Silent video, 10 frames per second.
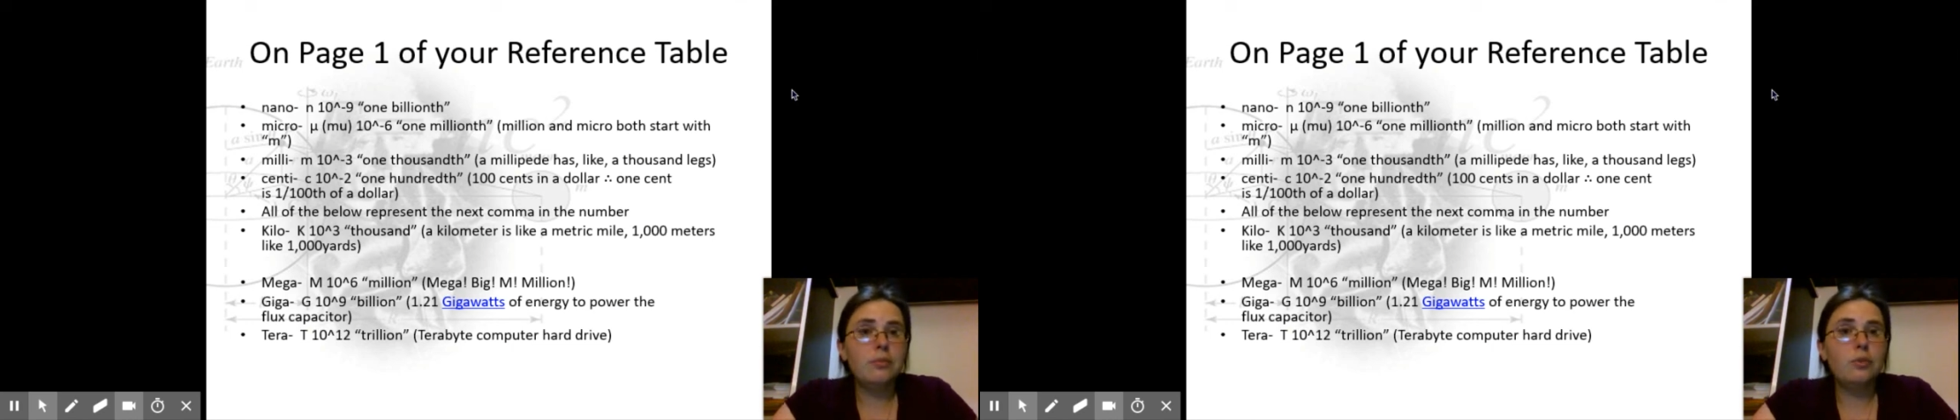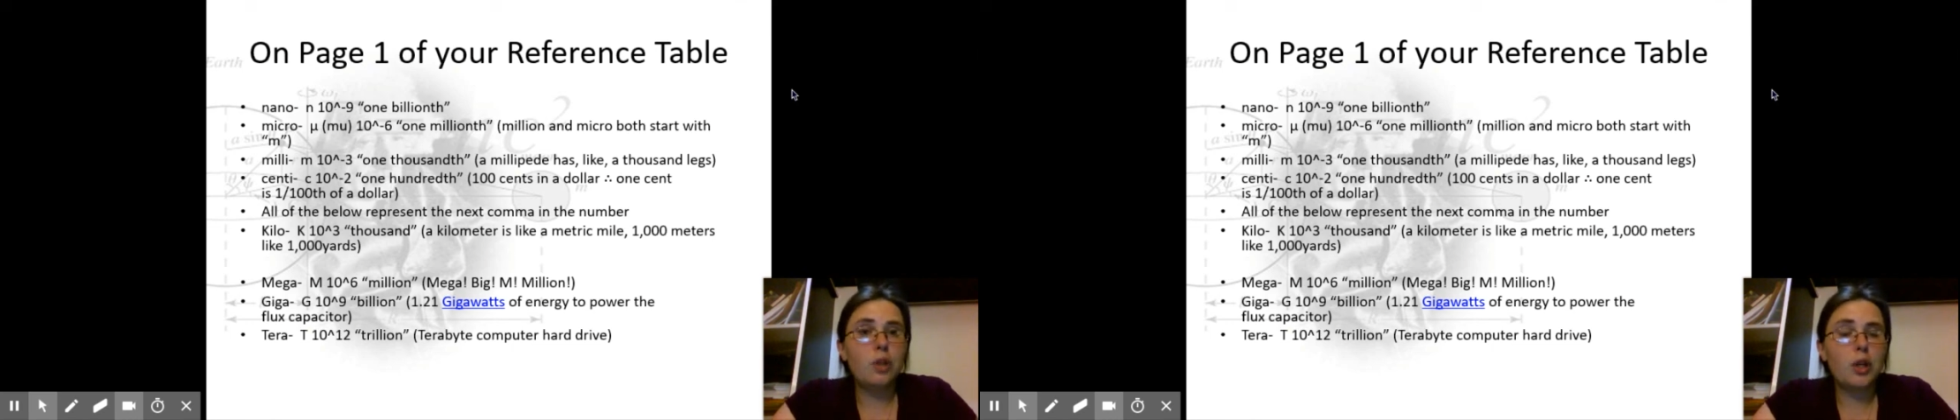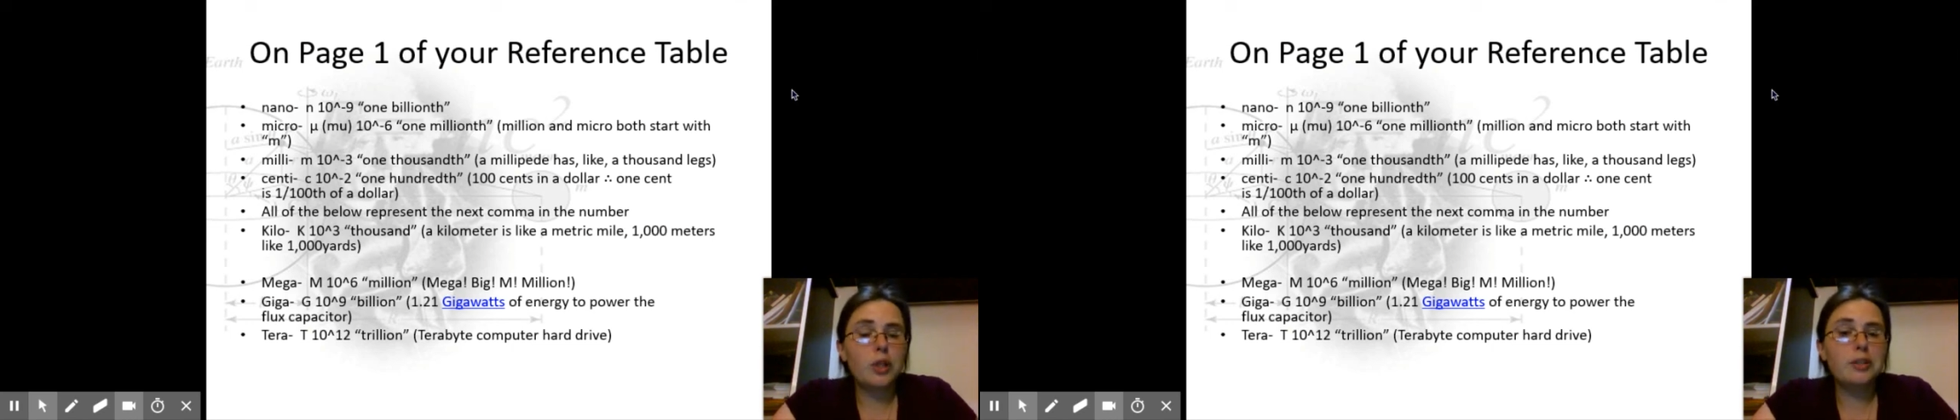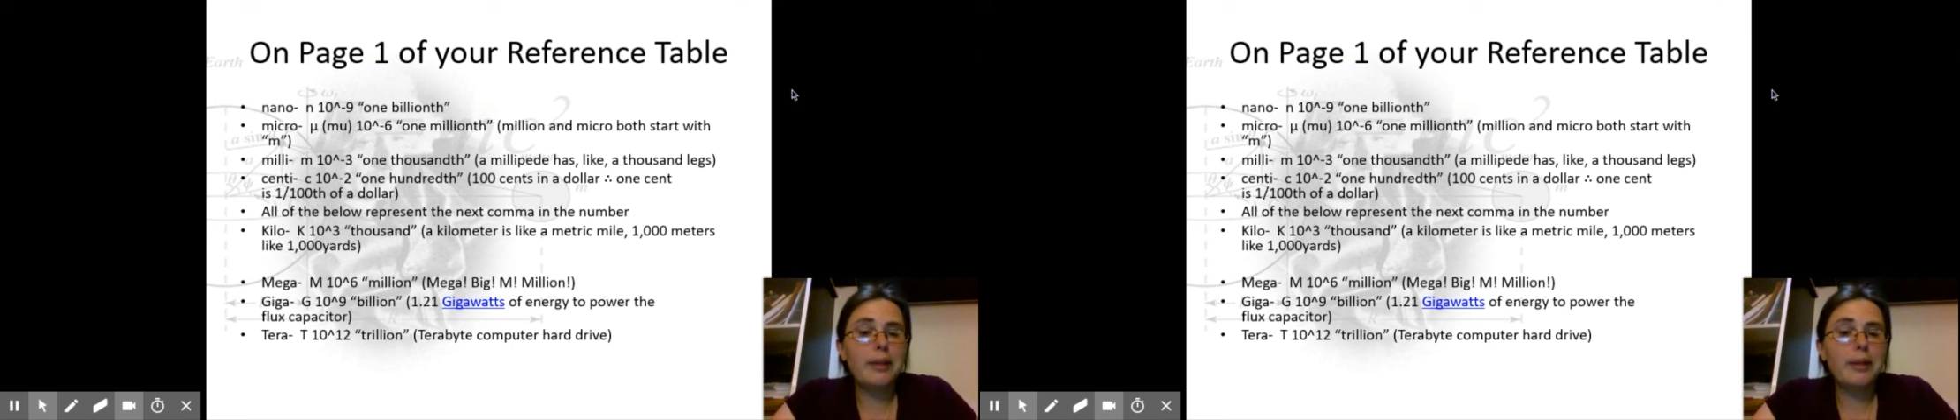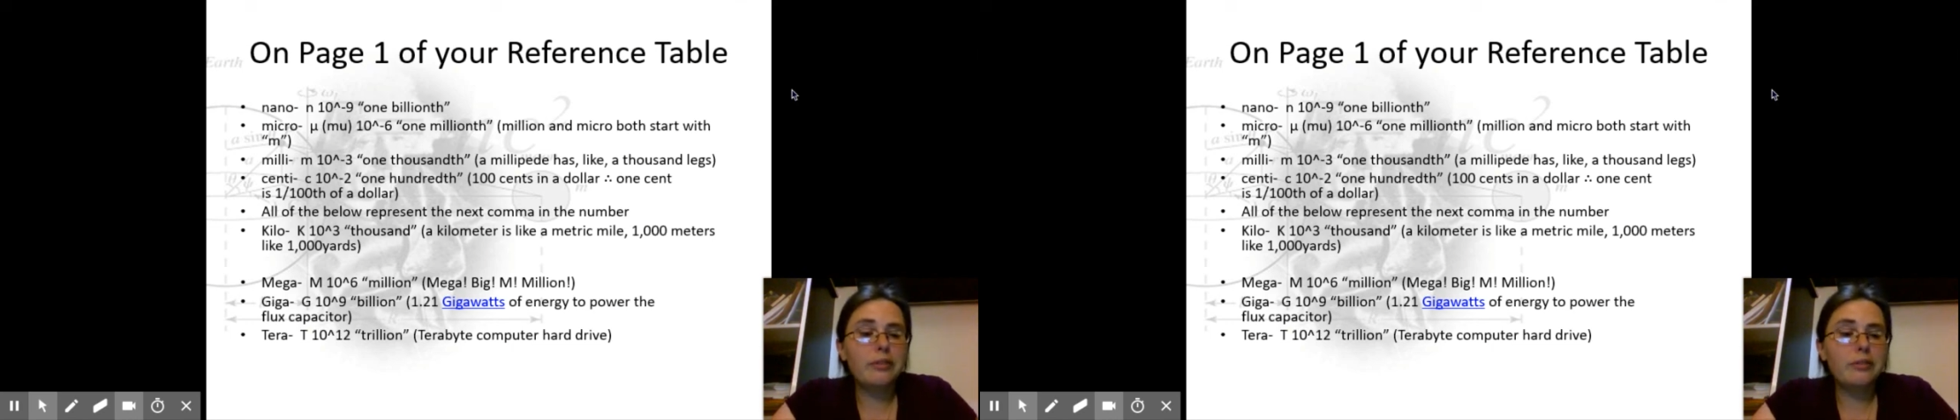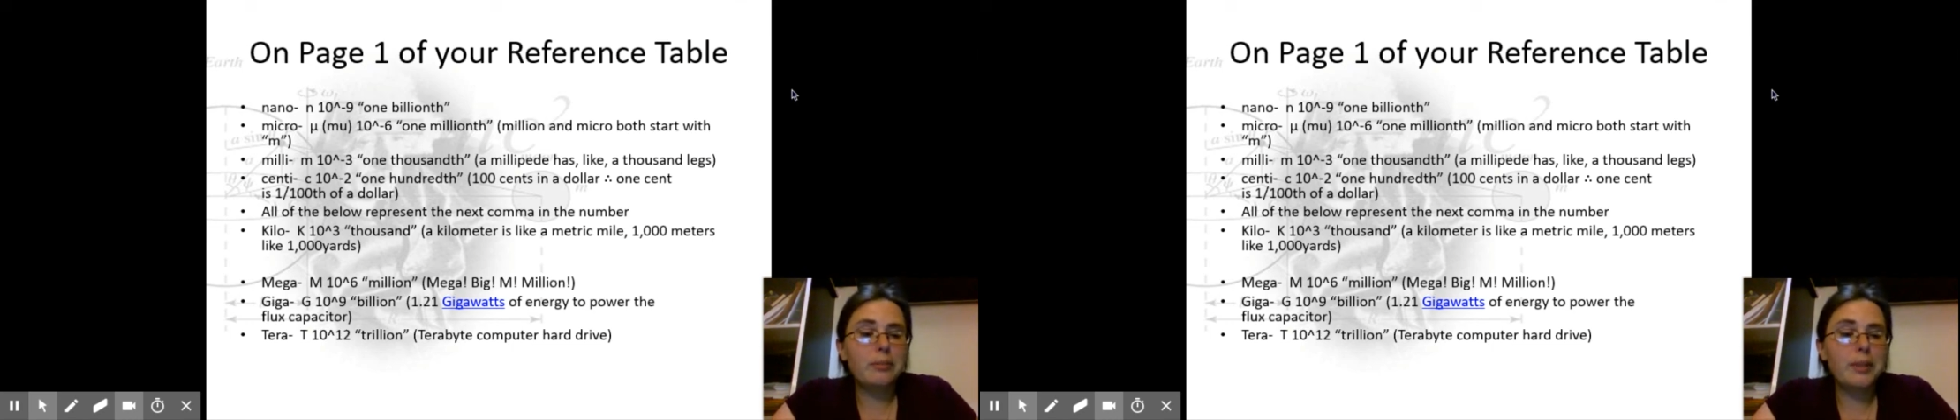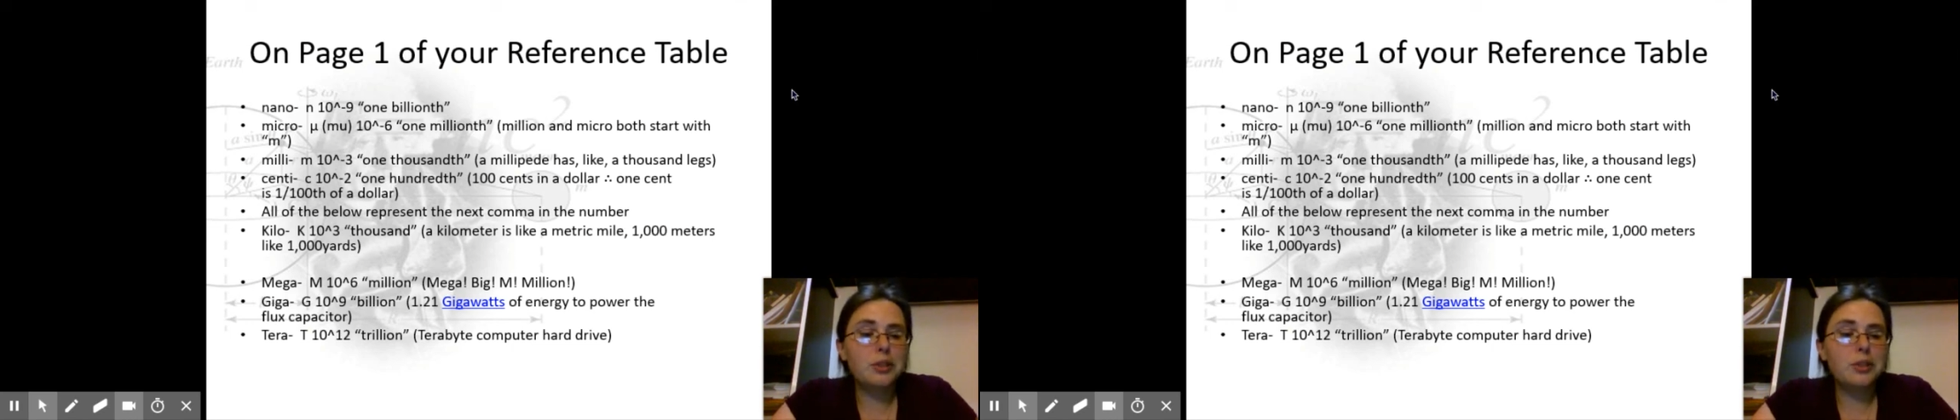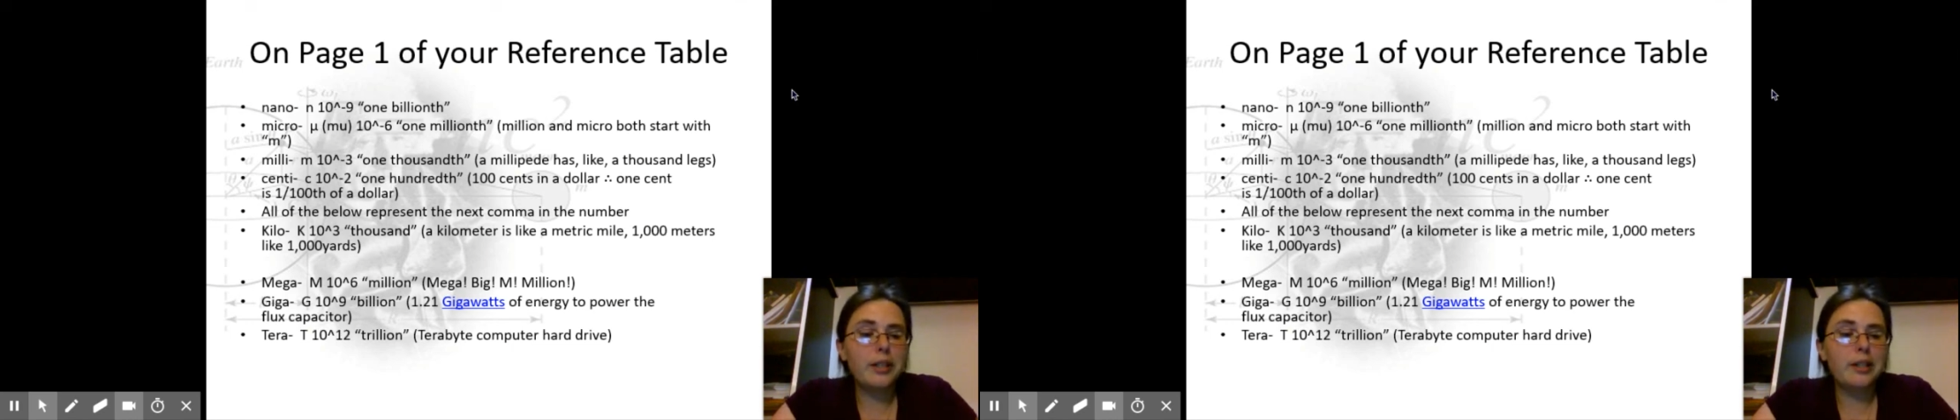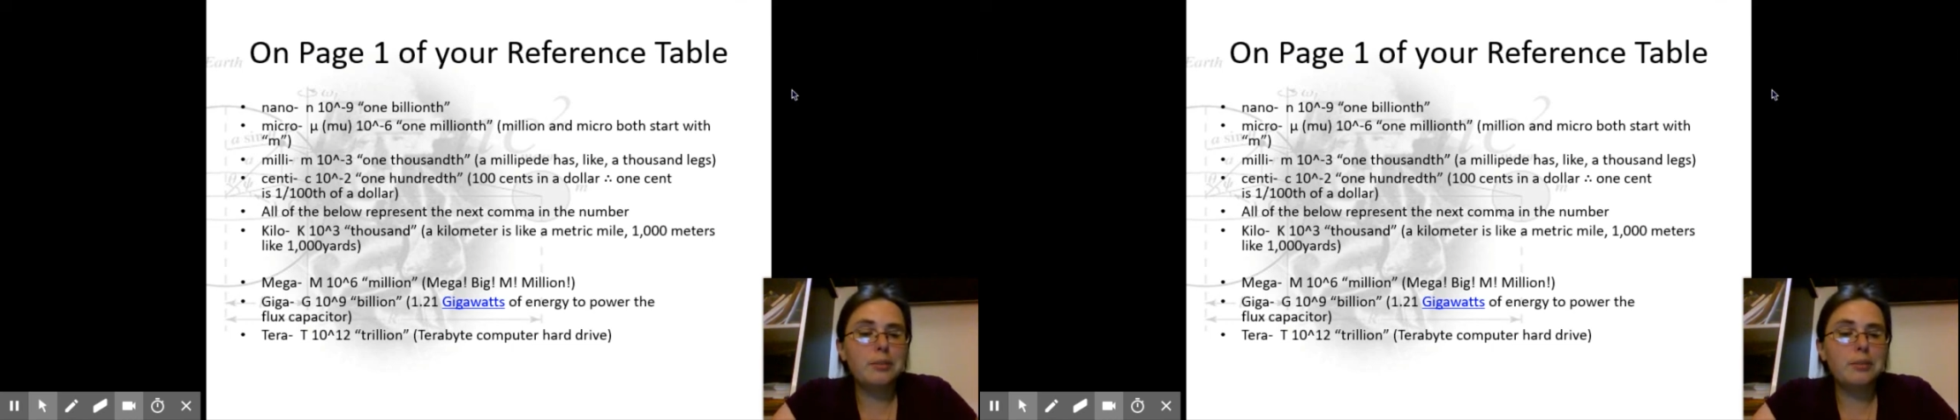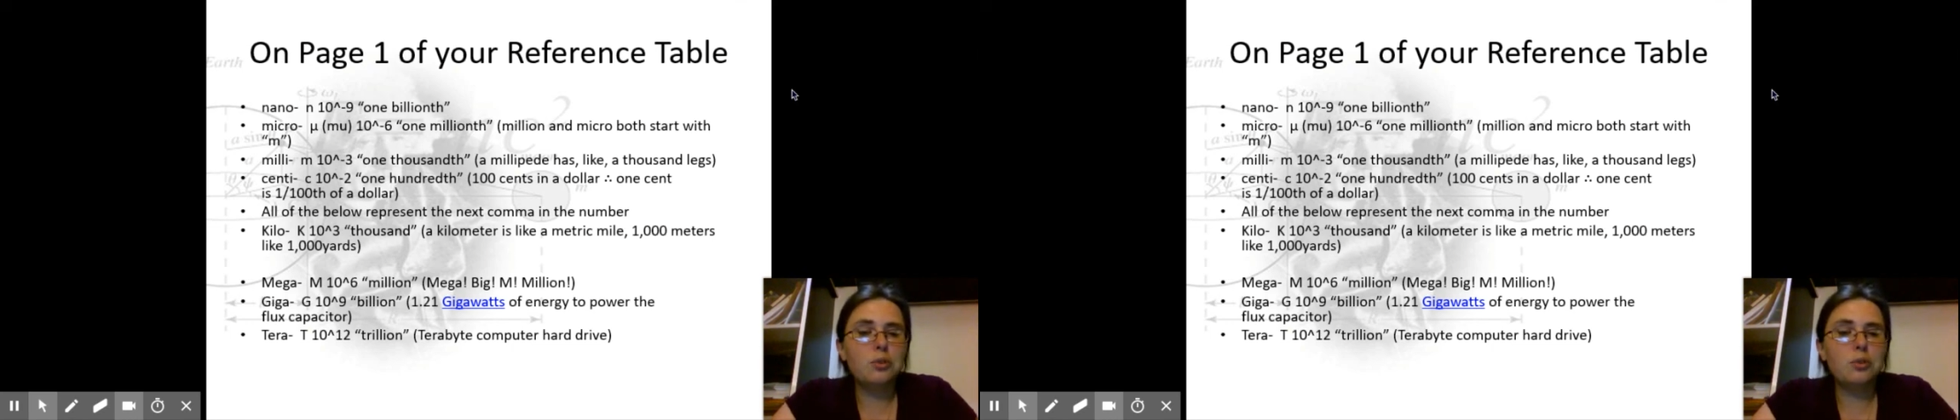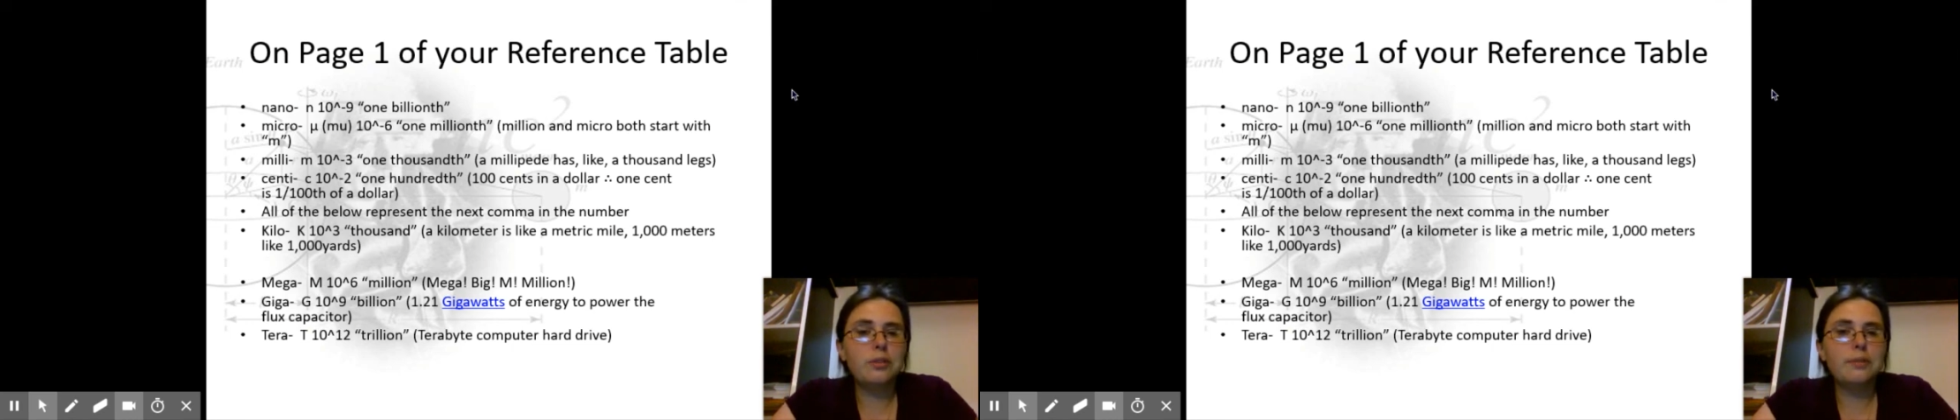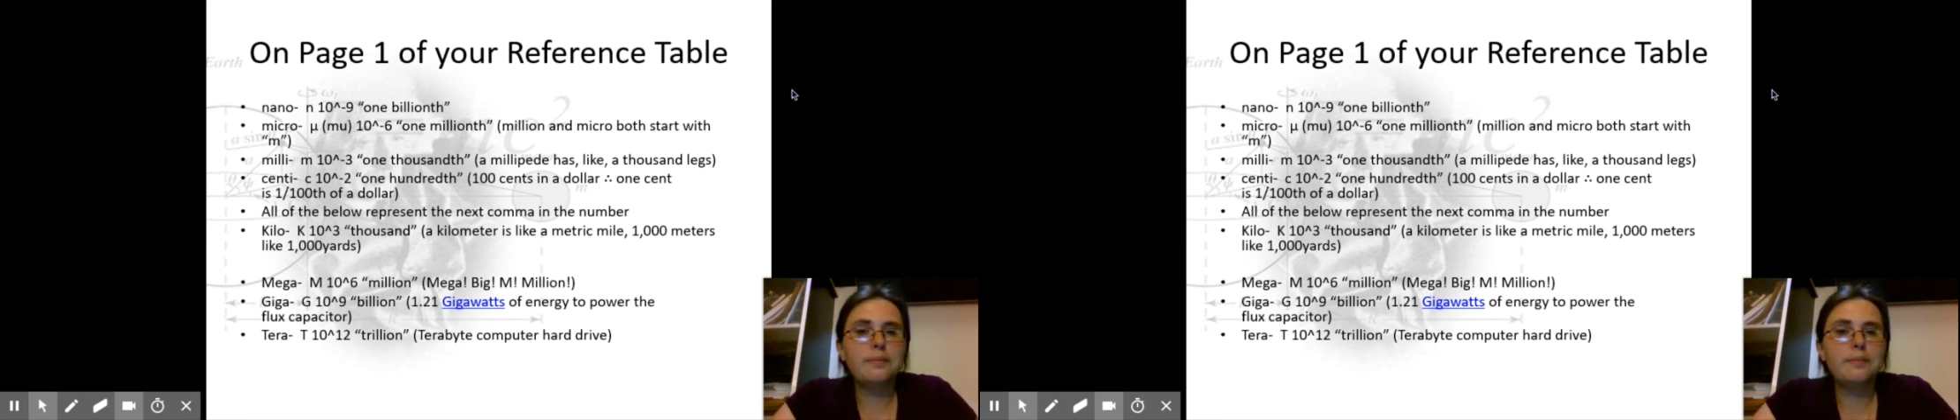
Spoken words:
large amount of information that can be stored.